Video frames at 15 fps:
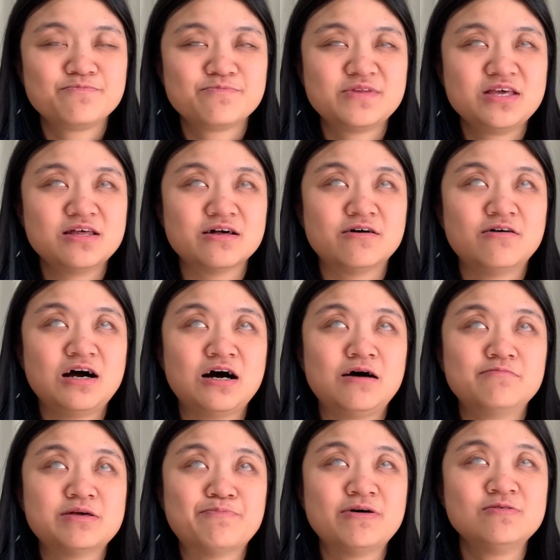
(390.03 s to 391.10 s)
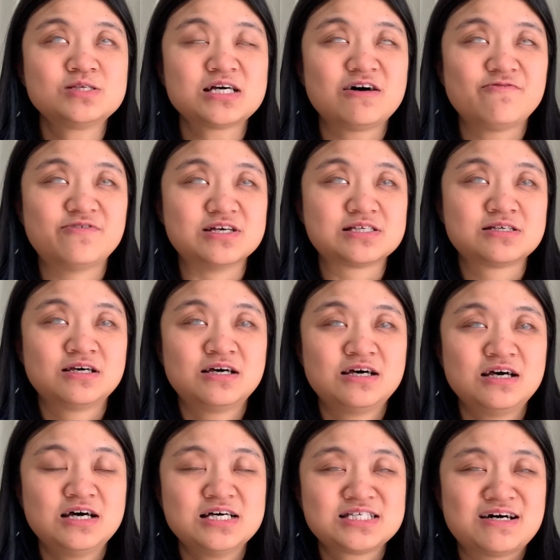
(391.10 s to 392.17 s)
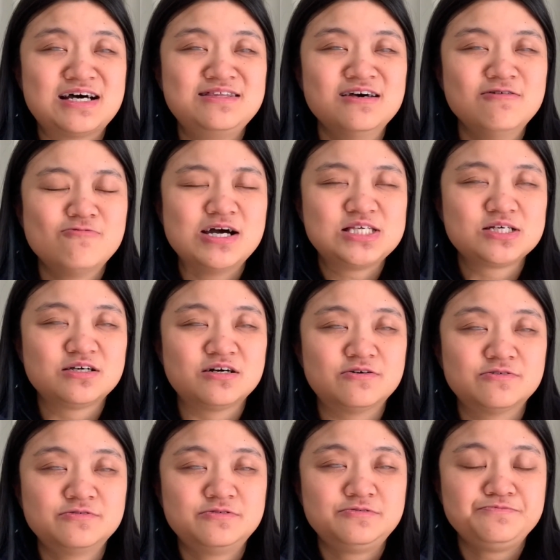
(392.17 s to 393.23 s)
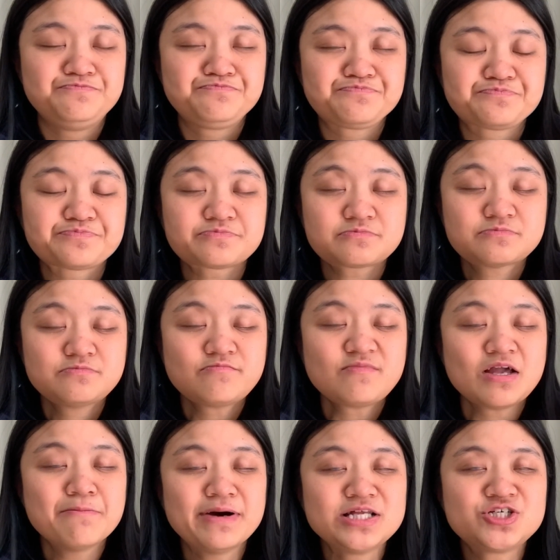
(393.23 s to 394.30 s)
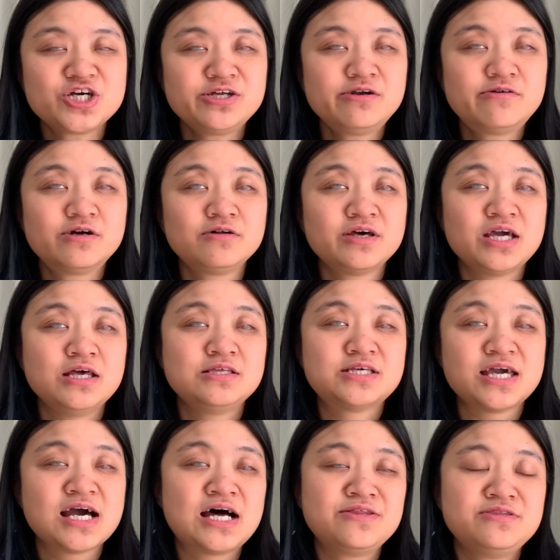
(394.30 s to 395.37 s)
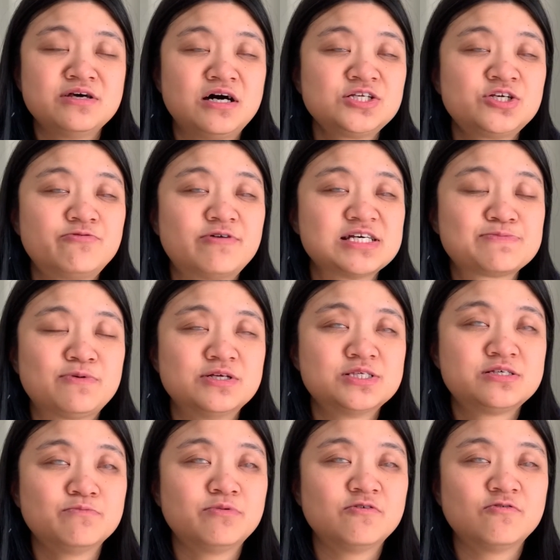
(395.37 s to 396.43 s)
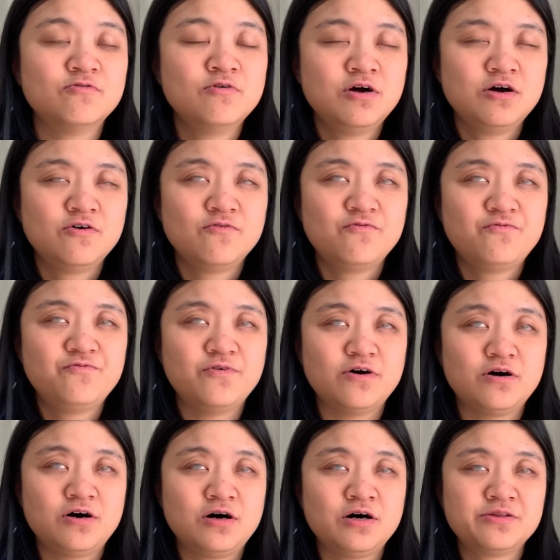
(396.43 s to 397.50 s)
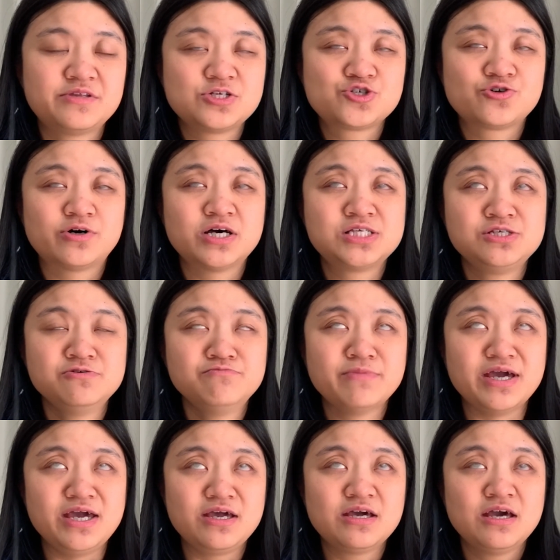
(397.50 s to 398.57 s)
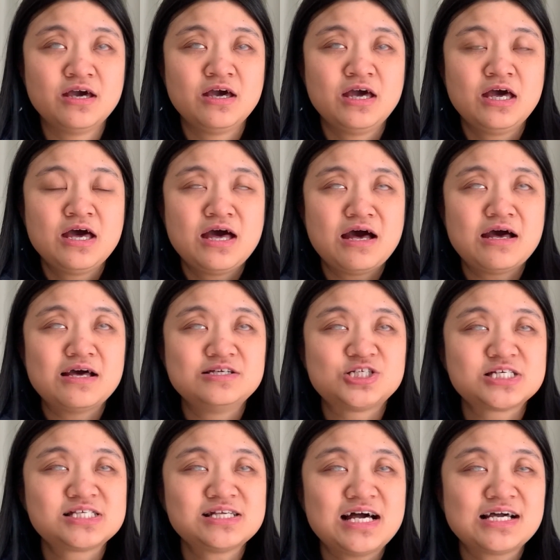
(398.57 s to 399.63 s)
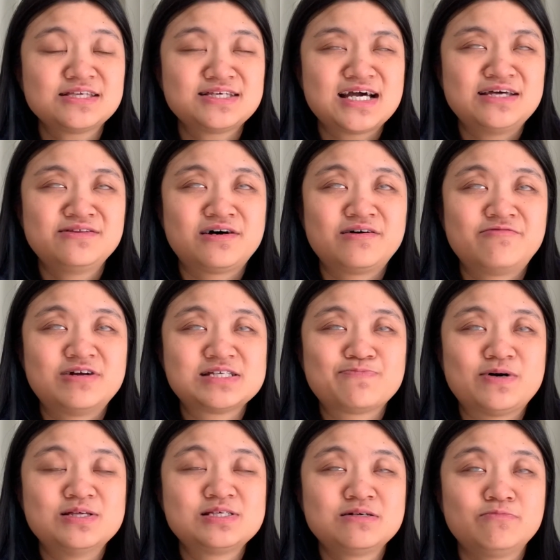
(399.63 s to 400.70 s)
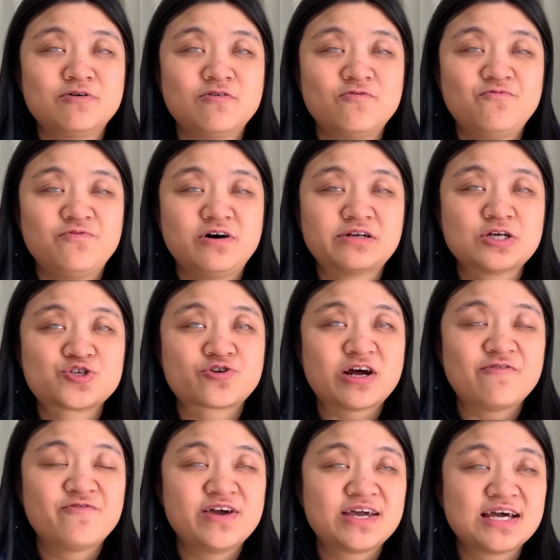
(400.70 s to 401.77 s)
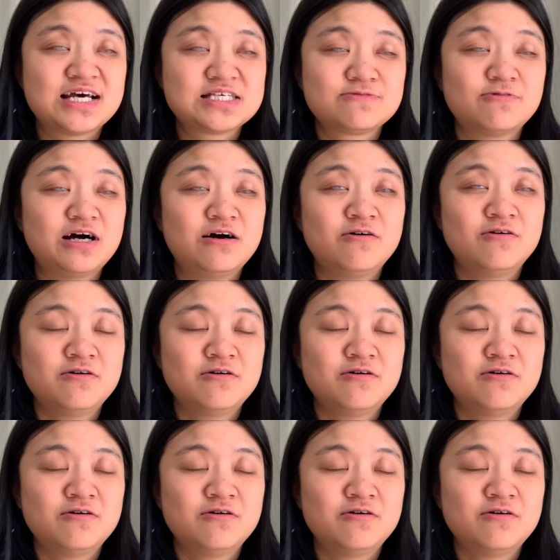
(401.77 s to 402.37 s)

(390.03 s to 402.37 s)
the post office. So I know where to go. But generally, they are not responsible for the choice you make. Just like they are not responsible for the traffic as well.